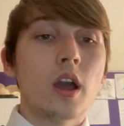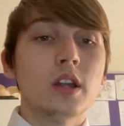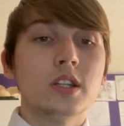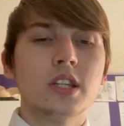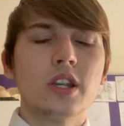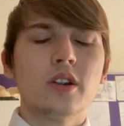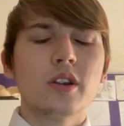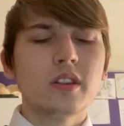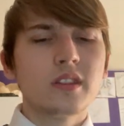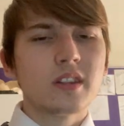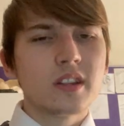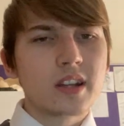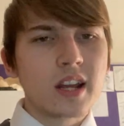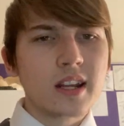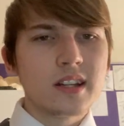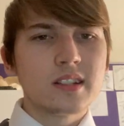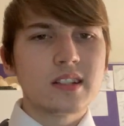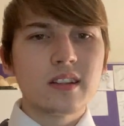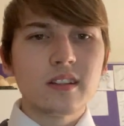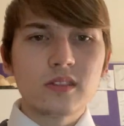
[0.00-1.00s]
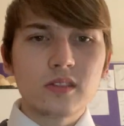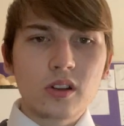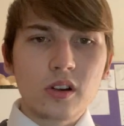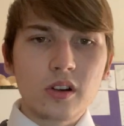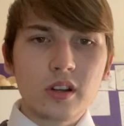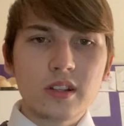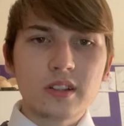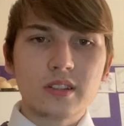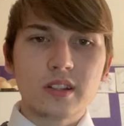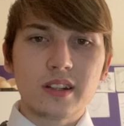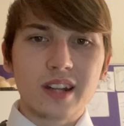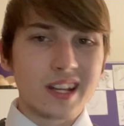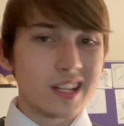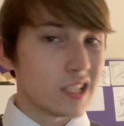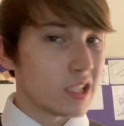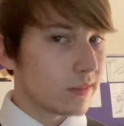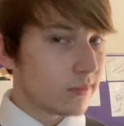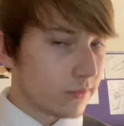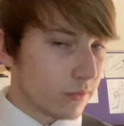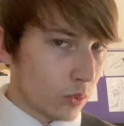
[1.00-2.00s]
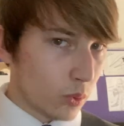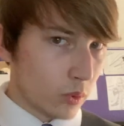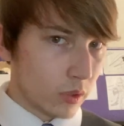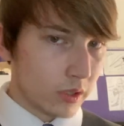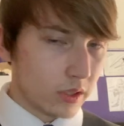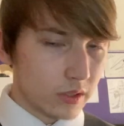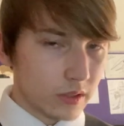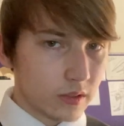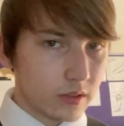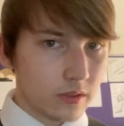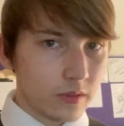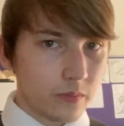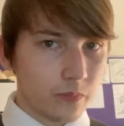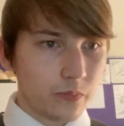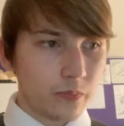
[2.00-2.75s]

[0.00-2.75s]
during the 1930s and 1940s.